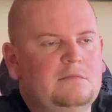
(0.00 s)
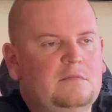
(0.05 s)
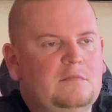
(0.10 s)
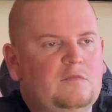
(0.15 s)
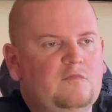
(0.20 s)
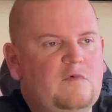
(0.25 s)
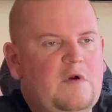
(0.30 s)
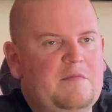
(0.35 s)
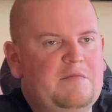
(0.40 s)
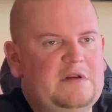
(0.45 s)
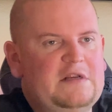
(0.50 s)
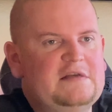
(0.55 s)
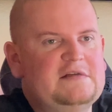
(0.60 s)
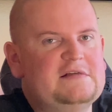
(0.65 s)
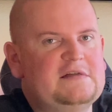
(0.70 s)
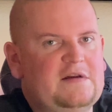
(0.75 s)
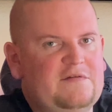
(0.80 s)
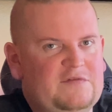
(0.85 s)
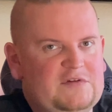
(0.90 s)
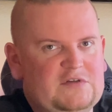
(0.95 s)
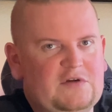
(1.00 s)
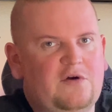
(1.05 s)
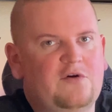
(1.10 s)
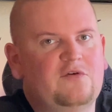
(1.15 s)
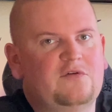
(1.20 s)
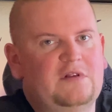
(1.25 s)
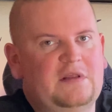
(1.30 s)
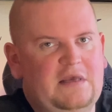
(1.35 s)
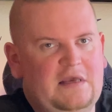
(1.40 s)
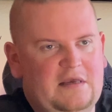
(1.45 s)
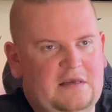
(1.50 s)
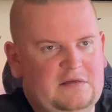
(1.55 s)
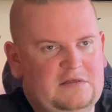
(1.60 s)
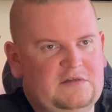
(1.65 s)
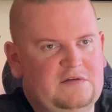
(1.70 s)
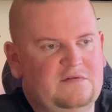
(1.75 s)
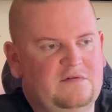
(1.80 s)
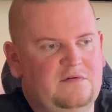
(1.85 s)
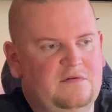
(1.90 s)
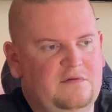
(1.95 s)
reminiscent of his
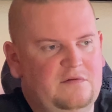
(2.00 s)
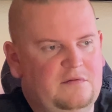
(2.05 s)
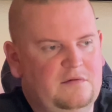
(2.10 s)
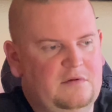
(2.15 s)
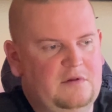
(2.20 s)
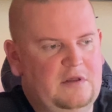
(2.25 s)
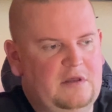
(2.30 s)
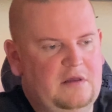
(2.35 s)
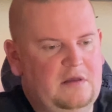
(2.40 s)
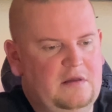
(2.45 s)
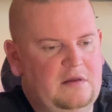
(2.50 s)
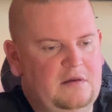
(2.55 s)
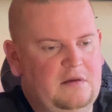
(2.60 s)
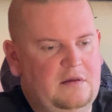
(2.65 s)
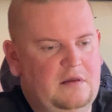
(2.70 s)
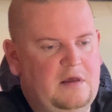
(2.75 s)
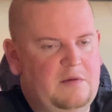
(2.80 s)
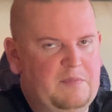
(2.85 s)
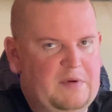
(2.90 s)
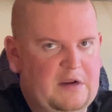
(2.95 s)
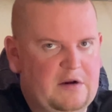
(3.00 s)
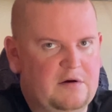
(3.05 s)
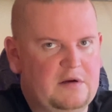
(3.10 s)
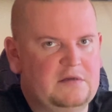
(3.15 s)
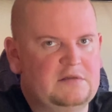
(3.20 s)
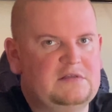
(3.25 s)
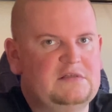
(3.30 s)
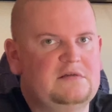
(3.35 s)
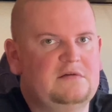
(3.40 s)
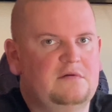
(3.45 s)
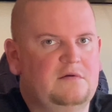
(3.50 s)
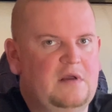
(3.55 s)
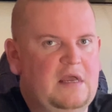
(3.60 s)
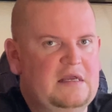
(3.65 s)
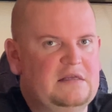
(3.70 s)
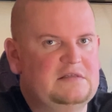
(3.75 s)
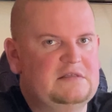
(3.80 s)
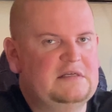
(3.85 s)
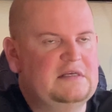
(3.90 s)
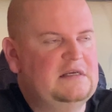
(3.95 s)
earliest appearance
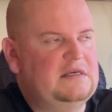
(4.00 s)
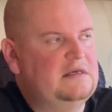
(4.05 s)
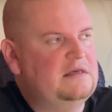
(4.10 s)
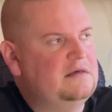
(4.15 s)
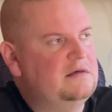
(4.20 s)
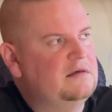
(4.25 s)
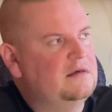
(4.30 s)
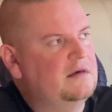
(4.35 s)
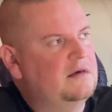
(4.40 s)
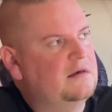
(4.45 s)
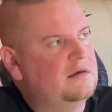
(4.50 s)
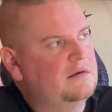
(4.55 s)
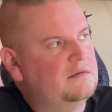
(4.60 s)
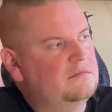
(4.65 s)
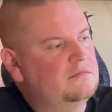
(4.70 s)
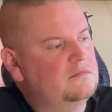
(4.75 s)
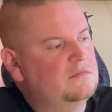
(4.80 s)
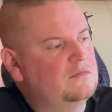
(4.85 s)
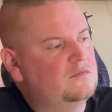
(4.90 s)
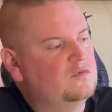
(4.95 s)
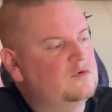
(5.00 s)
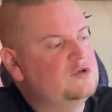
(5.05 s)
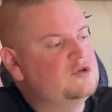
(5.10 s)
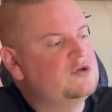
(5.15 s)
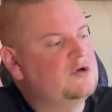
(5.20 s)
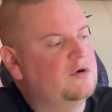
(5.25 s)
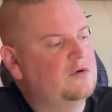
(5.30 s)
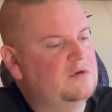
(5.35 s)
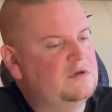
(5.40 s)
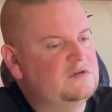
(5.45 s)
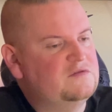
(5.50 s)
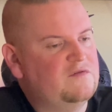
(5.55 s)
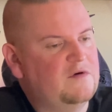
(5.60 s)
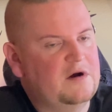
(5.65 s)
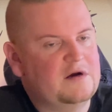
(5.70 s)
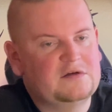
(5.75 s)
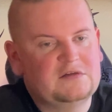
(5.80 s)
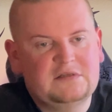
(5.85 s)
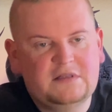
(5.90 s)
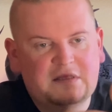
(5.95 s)
as he was shown, as
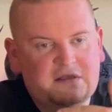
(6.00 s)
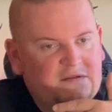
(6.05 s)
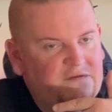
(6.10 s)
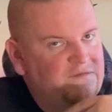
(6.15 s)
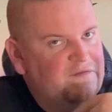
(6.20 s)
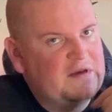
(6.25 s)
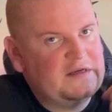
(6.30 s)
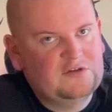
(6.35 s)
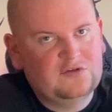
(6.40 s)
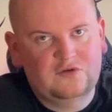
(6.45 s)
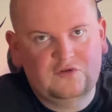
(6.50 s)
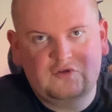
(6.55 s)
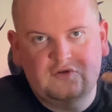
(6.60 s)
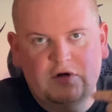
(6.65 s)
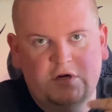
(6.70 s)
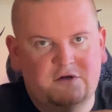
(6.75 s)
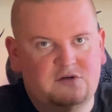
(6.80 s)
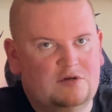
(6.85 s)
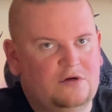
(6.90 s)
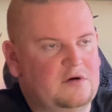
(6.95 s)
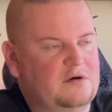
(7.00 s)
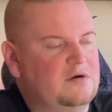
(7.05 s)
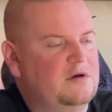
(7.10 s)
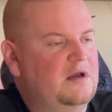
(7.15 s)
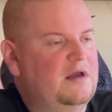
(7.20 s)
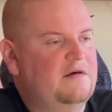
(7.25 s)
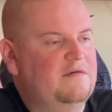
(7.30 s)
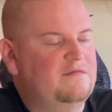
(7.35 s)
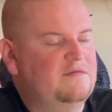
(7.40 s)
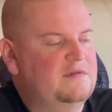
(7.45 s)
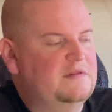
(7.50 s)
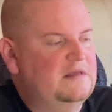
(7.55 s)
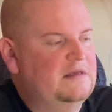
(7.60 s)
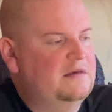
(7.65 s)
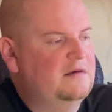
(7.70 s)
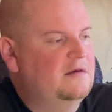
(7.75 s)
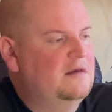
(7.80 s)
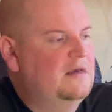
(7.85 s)
far as like the facial structure of the